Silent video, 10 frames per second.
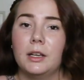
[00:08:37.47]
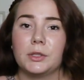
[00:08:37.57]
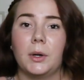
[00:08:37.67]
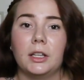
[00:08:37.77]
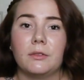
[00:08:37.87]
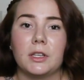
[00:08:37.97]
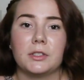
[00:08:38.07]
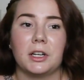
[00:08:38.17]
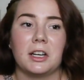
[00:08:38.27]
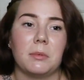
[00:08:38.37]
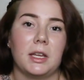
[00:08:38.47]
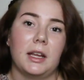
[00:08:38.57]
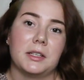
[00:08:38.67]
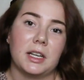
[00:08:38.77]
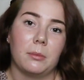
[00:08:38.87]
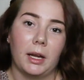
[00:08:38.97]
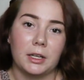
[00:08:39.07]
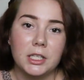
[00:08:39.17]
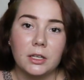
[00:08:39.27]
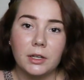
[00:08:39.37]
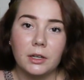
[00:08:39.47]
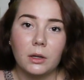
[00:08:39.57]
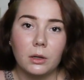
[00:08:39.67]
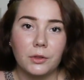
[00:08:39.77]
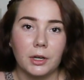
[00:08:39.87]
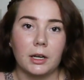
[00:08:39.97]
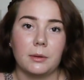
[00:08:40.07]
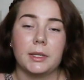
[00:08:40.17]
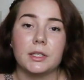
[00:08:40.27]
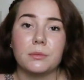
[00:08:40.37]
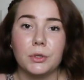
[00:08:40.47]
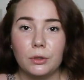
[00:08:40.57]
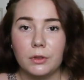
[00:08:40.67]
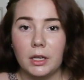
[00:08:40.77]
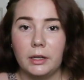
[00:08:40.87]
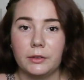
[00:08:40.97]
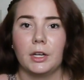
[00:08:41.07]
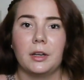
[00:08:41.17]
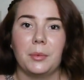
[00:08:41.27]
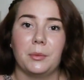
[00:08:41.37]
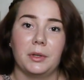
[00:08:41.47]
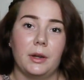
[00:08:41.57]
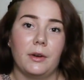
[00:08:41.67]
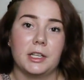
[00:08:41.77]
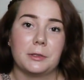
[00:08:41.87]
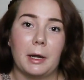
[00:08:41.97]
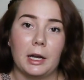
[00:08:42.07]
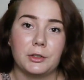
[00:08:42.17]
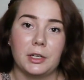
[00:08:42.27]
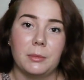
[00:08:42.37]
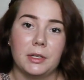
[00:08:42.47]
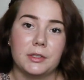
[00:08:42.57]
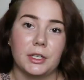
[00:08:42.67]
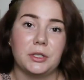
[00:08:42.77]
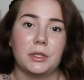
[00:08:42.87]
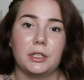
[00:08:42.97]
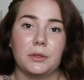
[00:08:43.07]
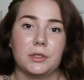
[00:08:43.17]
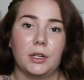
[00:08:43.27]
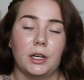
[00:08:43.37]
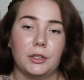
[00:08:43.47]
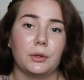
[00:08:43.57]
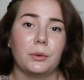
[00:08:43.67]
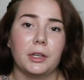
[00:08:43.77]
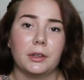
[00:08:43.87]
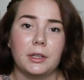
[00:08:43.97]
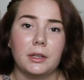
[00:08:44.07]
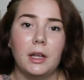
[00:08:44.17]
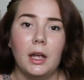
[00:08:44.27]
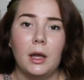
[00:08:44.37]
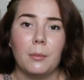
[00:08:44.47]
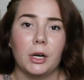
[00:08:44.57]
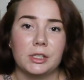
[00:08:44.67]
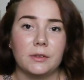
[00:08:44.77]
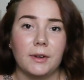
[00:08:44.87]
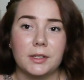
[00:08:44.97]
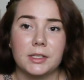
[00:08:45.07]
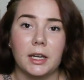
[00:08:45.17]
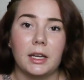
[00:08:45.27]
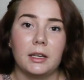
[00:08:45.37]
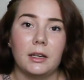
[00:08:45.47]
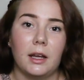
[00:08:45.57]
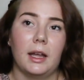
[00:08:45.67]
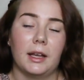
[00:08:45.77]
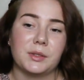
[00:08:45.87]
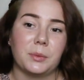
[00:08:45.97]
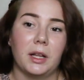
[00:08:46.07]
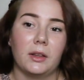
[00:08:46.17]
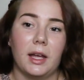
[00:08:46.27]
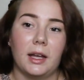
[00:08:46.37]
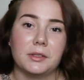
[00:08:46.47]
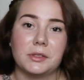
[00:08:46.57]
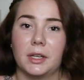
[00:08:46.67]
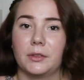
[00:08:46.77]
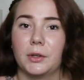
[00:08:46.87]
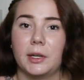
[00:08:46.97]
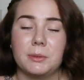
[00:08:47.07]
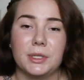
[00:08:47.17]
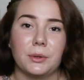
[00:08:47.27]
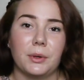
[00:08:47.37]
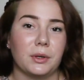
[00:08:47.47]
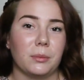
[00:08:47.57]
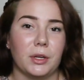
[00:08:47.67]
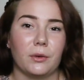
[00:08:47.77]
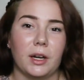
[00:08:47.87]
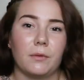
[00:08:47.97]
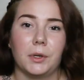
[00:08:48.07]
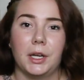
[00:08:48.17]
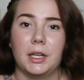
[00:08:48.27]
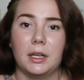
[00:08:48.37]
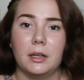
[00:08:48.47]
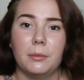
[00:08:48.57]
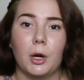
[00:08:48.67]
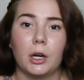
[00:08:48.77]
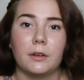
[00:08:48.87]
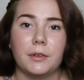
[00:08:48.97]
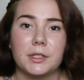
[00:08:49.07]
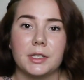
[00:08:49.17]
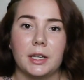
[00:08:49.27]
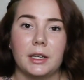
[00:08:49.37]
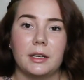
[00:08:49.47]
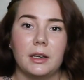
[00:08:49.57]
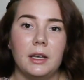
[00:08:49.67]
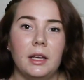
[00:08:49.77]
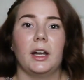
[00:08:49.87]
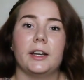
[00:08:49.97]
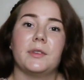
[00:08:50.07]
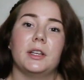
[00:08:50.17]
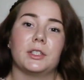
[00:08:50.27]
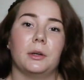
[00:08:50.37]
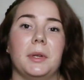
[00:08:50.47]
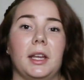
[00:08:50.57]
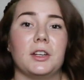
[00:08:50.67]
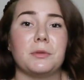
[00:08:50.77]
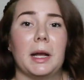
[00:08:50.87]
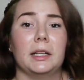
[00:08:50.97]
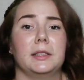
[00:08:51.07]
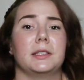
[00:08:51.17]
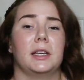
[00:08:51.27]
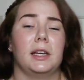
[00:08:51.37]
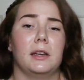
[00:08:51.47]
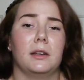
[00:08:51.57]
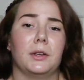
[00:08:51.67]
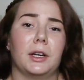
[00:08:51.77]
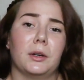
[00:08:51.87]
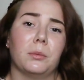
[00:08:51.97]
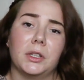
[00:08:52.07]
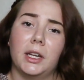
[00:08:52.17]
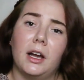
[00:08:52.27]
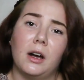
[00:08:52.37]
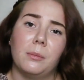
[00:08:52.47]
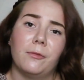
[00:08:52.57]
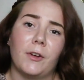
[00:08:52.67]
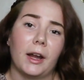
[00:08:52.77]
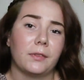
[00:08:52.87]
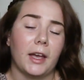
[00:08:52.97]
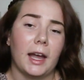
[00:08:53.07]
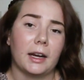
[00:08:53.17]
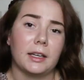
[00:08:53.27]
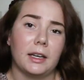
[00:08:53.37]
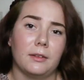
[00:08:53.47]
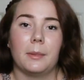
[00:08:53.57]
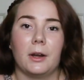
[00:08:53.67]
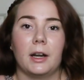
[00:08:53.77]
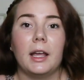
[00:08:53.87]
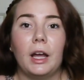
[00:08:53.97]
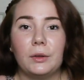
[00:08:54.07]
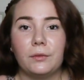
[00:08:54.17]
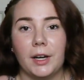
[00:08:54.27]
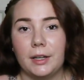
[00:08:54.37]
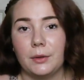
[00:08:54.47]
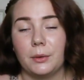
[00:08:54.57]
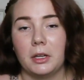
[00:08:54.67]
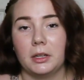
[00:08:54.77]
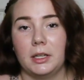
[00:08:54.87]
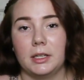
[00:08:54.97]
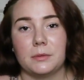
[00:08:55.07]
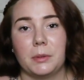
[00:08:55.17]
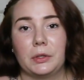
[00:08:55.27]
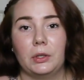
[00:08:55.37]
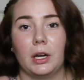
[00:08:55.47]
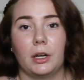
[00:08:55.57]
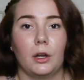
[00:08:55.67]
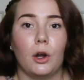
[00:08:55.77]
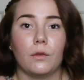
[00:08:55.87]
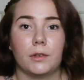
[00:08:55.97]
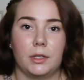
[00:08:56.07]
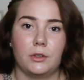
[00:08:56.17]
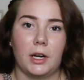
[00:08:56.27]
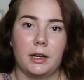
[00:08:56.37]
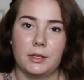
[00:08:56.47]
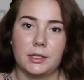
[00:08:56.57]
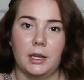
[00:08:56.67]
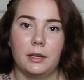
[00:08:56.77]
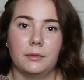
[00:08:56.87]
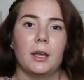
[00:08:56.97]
So all of these are going to be antibacterial, they're going to be smoothing, they're going to be really great spot treatments that you can use on your oily parts of your skin, as well as like the grapeseed oil will be great for any part of your skin. A lot of these are pH balancing, they're going to really help fight the acne, they're going to help fight the oiliness, but they're not going to overly dry your skin.